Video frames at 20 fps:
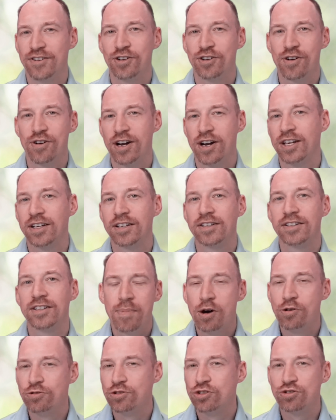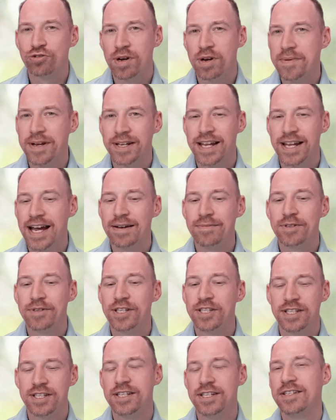a chronic post-treatment Lyme
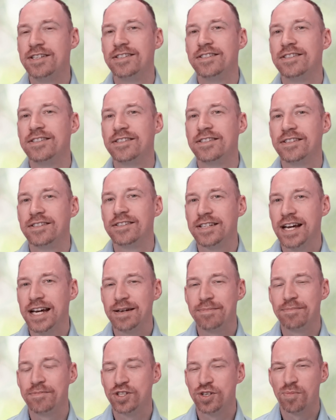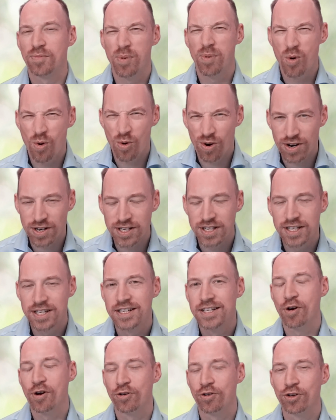disease type support
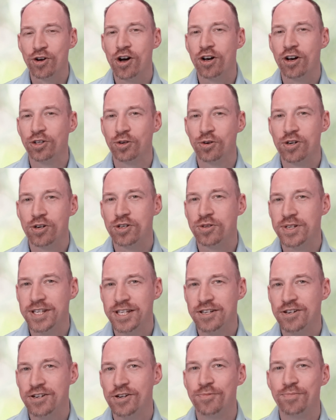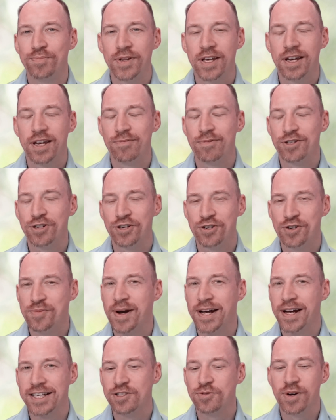protocol in order to heal and return your
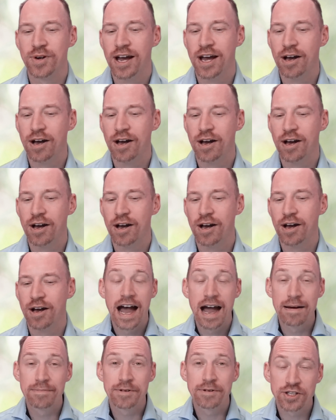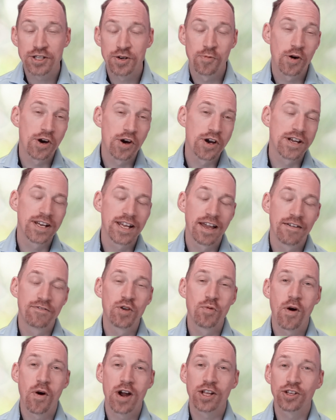body to health. I'm Dr. Warren. If
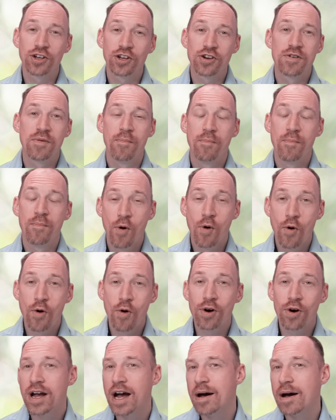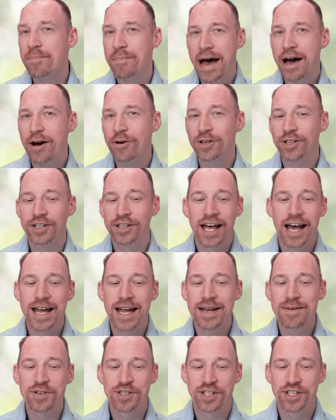you want to learn more about
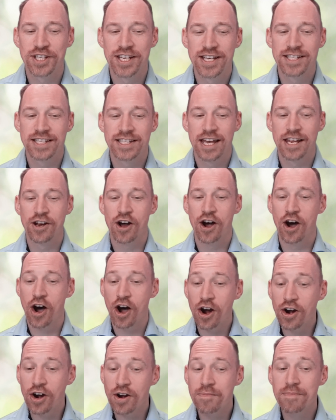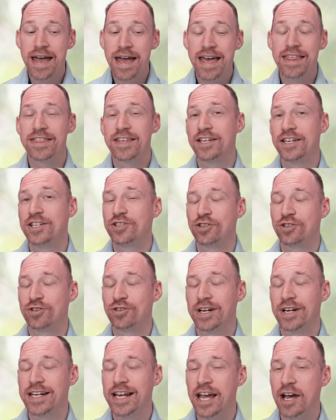Lyme disease and our method to
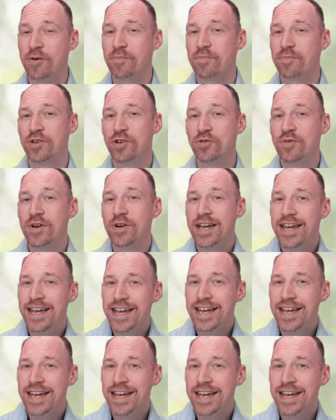trying to help you